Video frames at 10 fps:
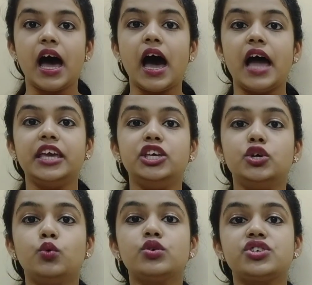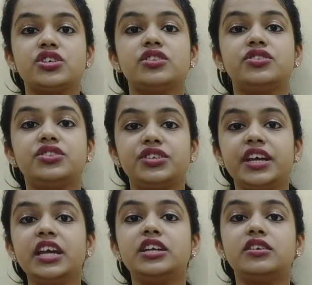I used
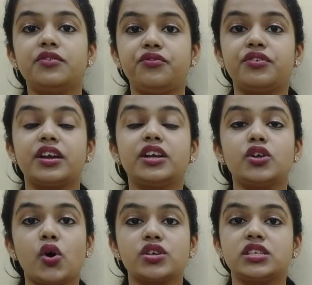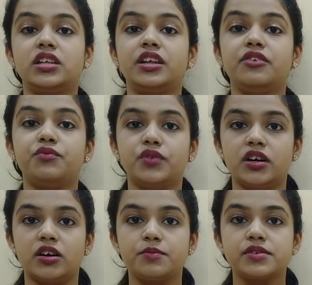three different auxiliary
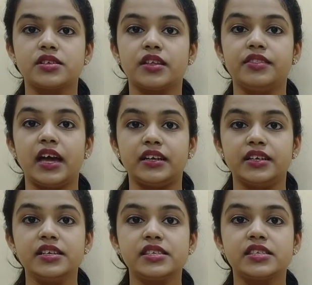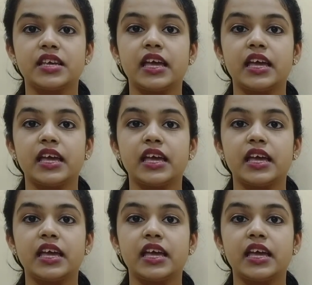verbs, that is,